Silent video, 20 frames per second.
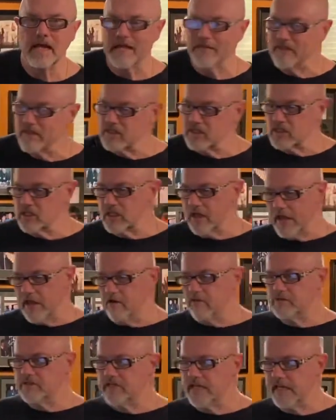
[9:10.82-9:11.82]
This is
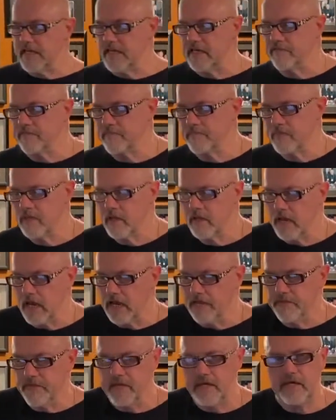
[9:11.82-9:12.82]
letter C
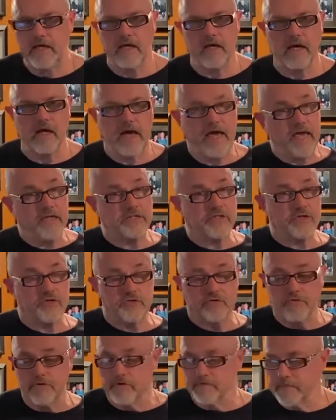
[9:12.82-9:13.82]
in the
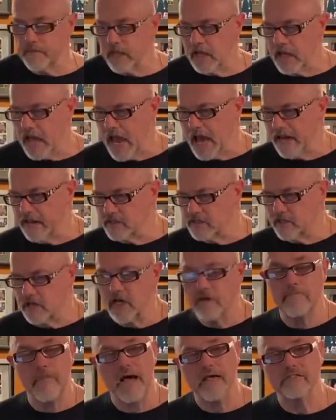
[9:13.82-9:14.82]
etude, and it's the
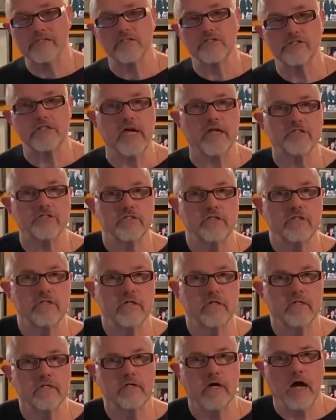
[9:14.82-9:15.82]
Cabasa section
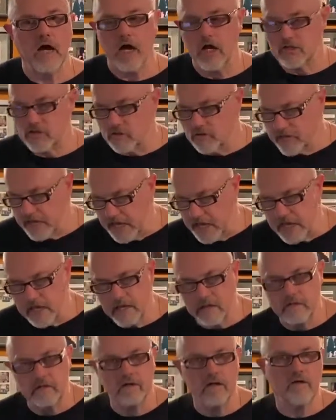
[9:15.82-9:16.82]
to the
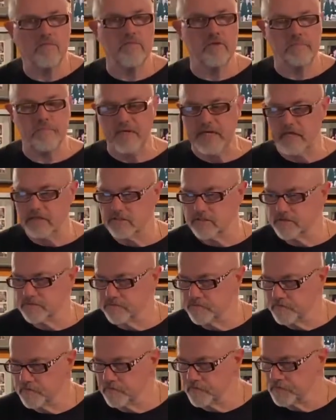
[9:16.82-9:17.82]
end of the piece.
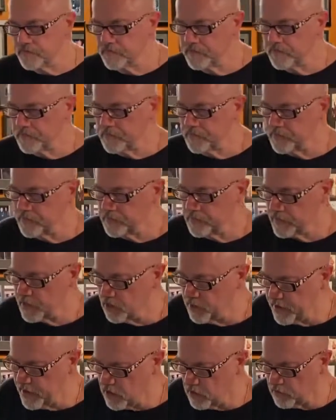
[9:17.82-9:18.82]

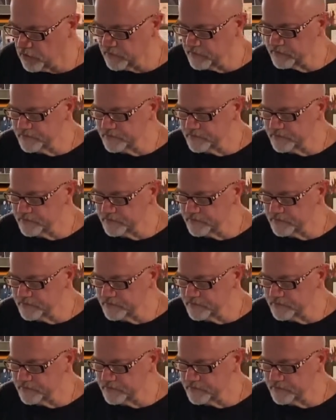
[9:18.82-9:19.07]
Here we go.